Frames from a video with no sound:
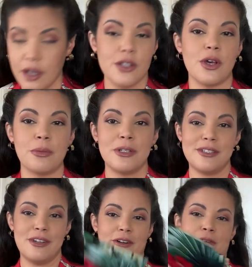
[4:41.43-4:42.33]
So I'm going to
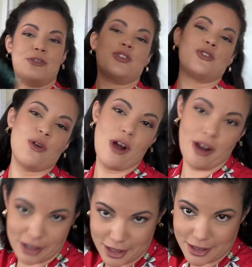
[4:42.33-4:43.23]
start off
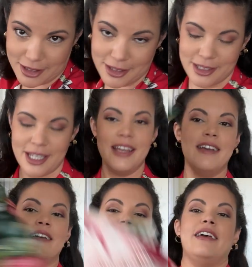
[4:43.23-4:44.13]
strong,
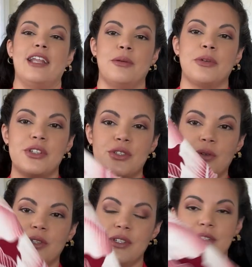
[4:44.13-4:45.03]
and I'm going to
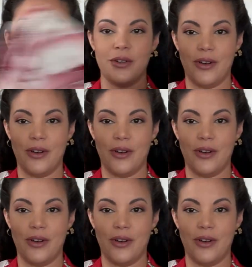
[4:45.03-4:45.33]
show these two.